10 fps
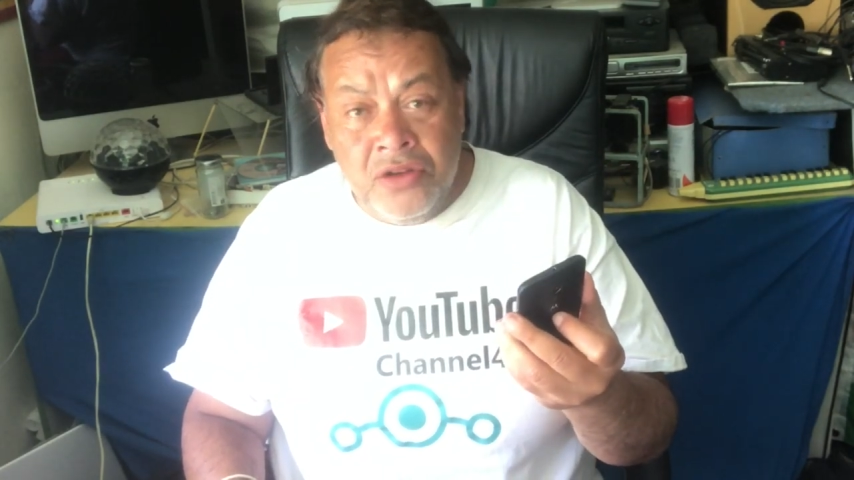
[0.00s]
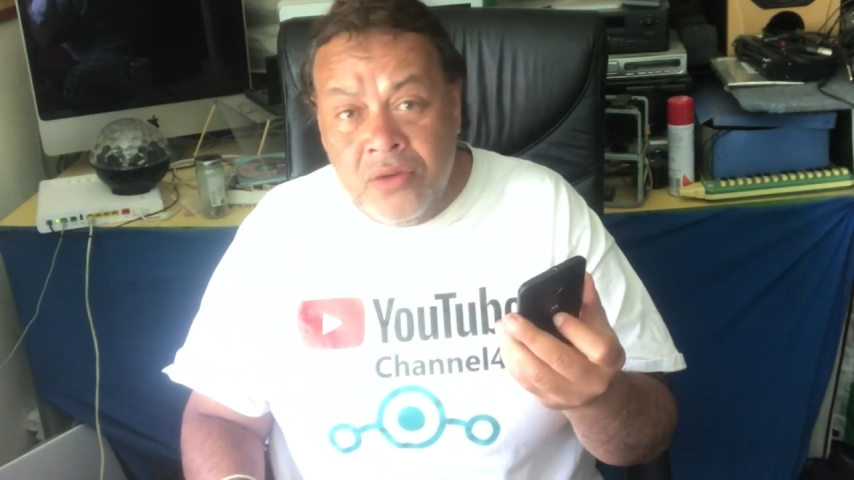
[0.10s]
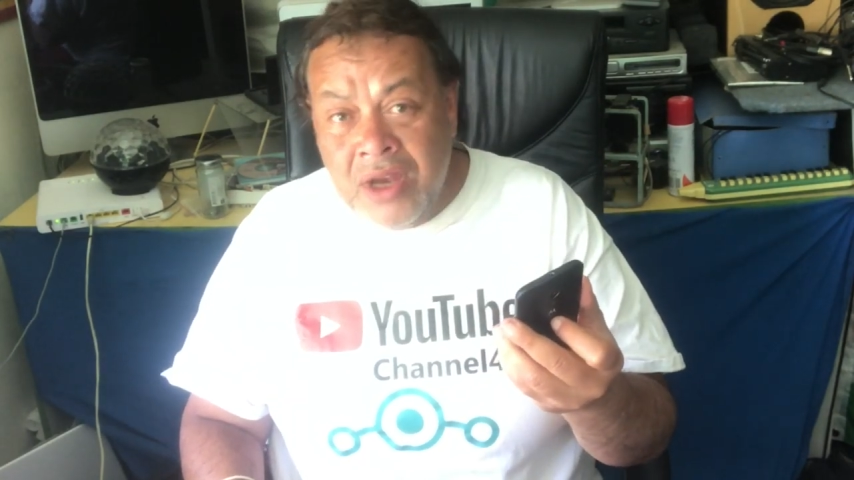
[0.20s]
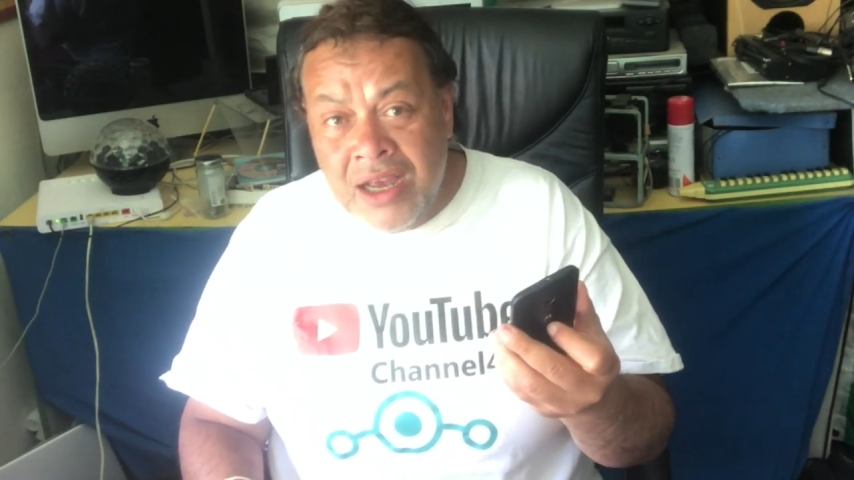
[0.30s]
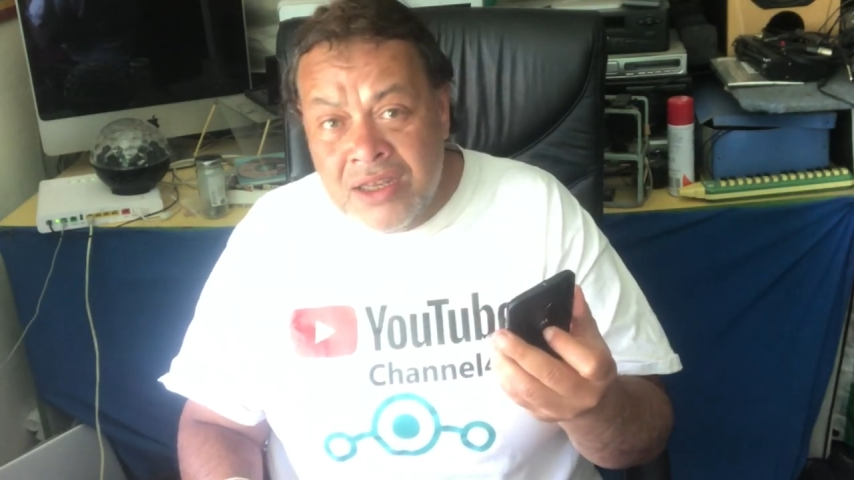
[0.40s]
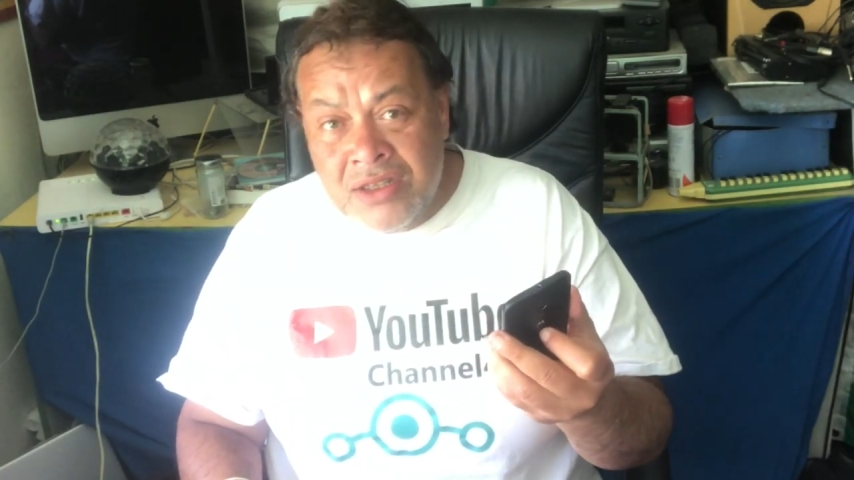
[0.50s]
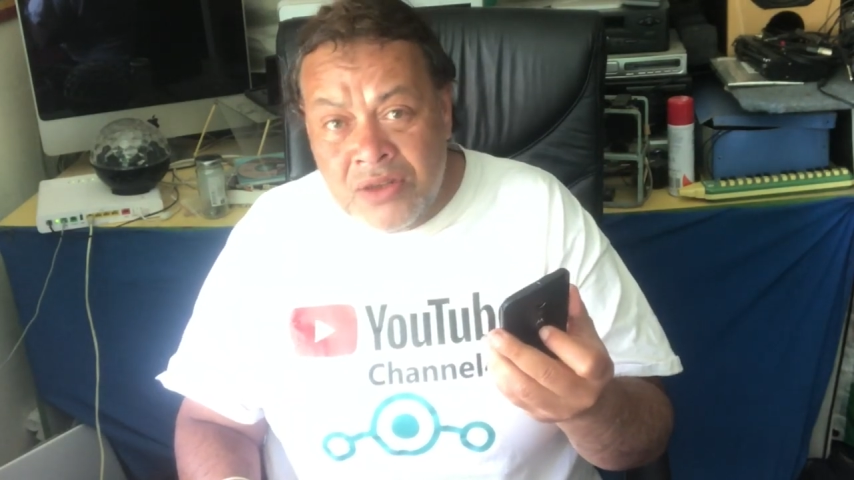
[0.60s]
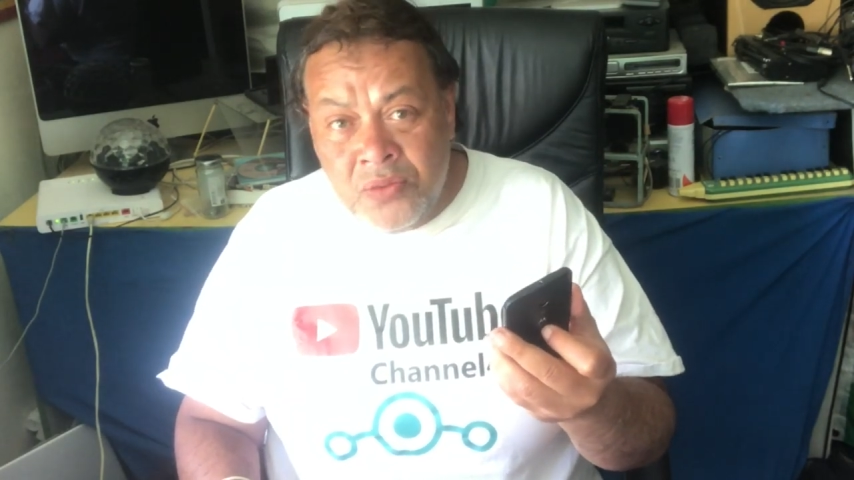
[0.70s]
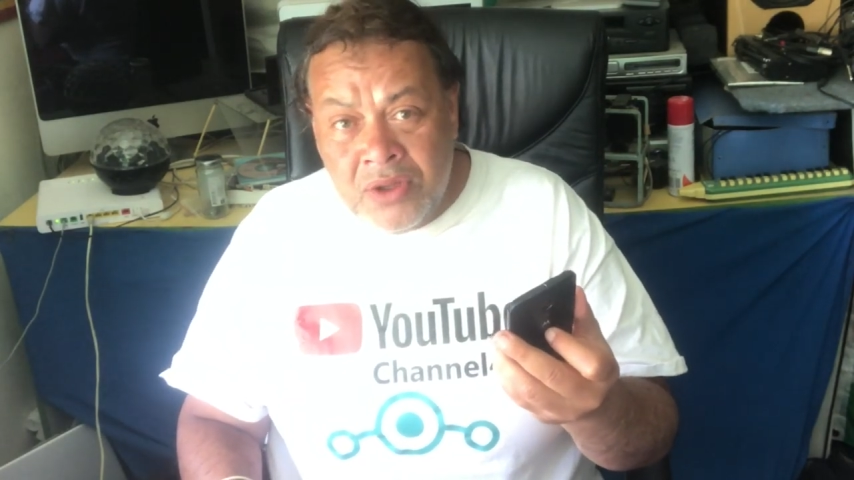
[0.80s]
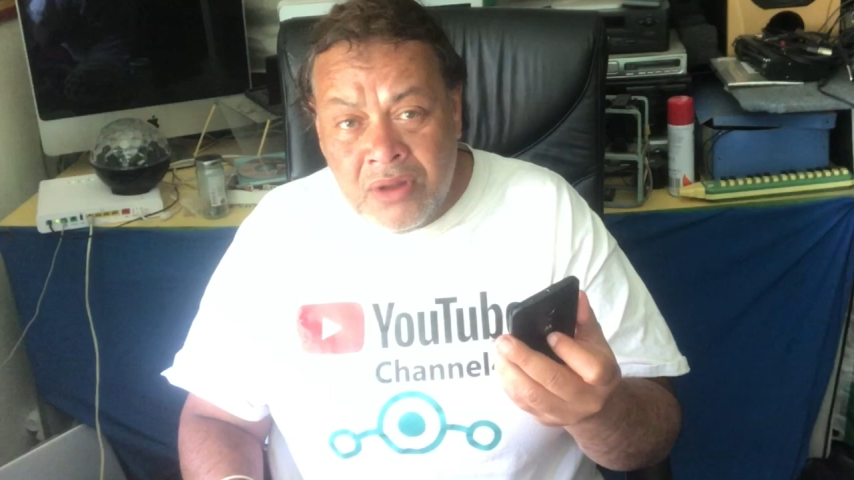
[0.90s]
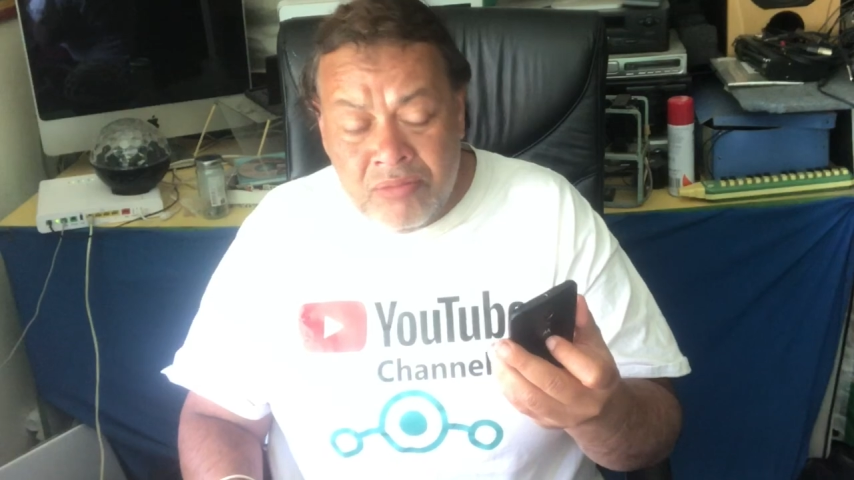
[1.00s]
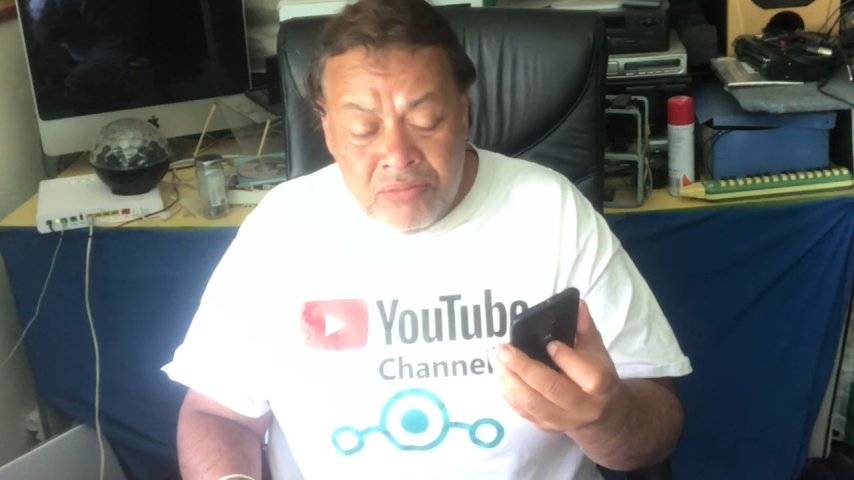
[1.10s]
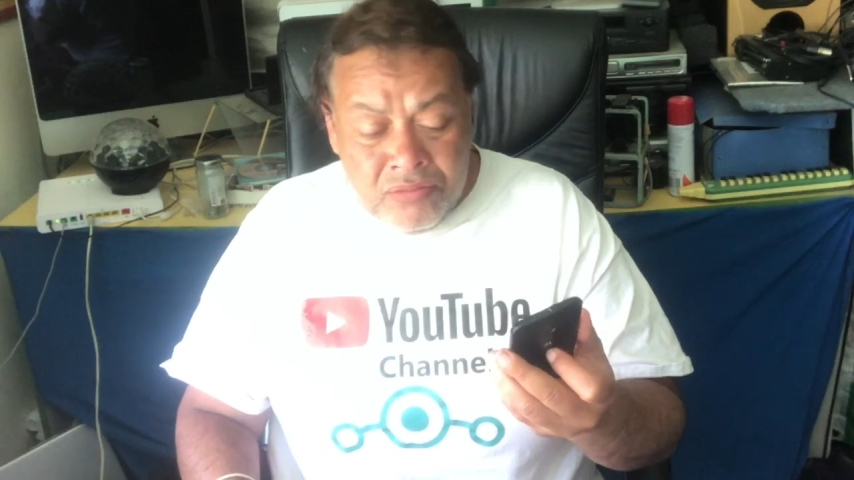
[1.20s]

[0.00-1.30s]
you guys will